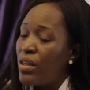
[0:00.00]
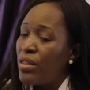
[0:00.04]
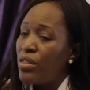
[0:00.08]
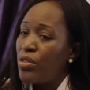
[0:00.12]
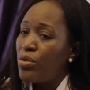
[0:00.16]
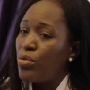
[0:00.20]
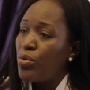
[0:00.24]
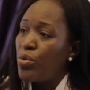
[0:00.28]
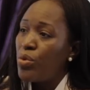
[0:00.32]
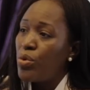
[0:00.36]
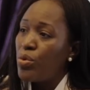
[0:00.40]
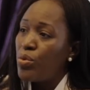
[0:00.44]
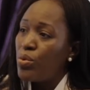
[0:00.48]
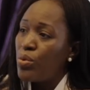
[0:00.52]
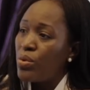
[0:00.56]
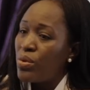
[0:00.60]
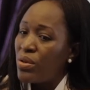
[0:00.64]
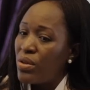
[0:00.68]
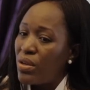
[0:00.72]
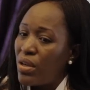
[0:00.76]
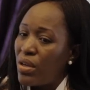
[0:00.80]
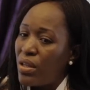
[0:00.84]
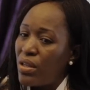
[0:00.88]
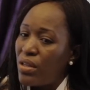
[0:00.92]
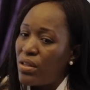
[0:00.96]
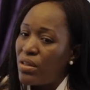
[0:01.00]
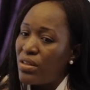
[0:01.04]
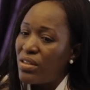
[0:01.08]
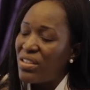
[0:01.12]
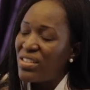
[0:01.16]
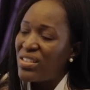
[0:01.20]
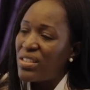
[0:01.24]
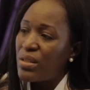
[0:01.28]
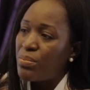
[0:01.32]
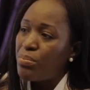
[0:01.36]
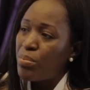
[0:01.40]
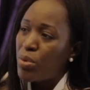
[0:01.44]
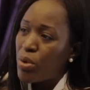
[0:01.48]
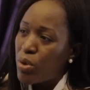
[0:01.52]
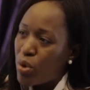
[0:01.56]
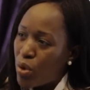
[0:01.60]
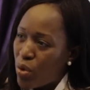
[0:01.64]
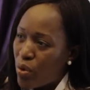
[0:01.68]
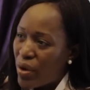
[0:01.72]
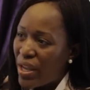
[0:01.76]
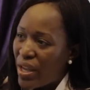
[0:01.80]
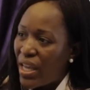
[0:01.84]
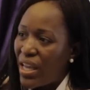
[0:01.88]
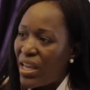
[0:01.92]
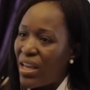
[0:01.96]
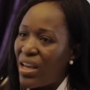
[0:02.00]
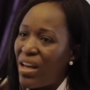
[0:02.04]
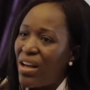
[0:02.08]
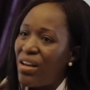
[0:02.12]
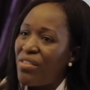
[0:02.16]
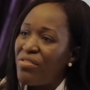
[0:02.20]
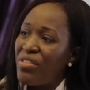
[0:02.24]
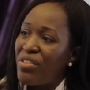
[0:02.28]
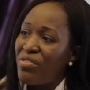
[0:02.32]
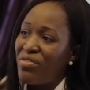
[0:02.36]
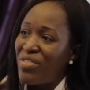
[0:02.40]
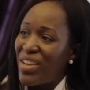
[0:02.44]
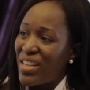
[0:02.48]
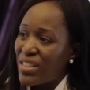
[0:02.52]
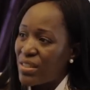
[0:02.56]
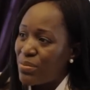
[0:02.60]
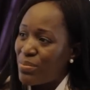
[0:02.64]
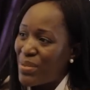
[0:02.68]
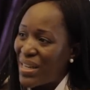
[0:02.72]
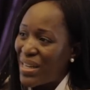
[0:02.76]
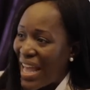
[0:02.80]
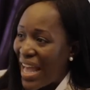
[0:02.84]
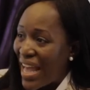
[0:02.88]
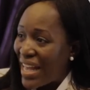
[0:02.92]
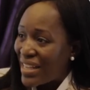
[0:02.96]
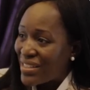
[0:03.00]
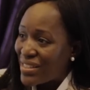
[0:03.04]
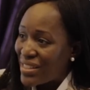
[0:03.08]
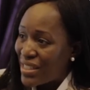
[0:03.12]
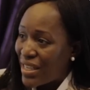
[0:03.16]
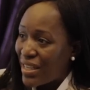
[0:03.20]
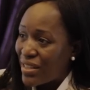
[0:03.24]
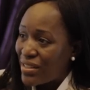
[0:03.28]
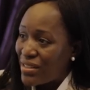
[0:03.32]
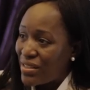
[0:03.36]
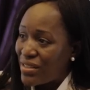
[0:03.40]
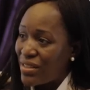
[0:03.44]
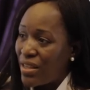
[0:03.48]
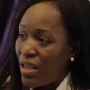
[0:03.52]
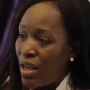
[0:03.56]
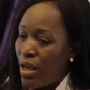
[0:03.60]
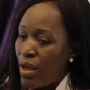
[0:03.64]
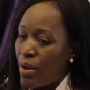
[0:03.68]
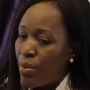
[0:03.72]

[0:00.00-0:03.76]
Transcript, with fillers: through the deploying of investment assets.